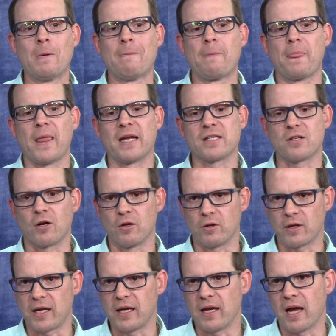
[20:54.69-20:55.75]
And I started
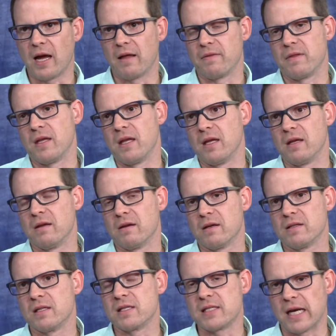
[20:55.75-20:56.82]
looking at the,
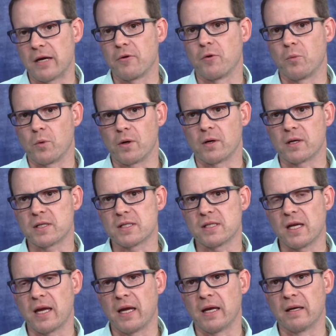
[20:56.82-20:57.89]
the standard works
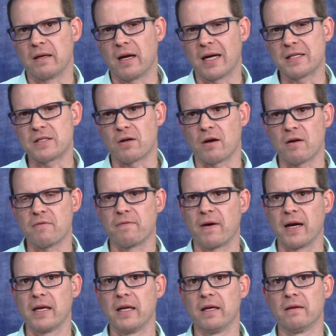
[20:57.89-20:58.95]
and I started
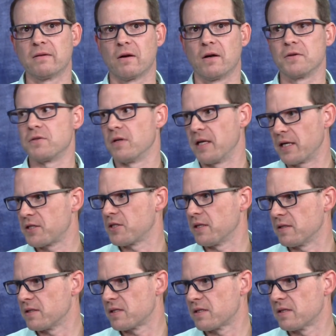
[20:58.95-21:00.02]
finding
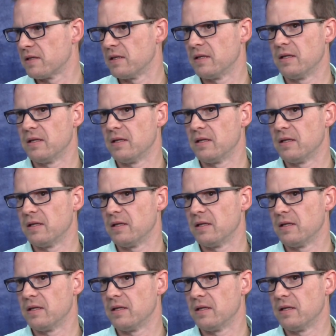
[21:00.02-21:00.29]
contradictions.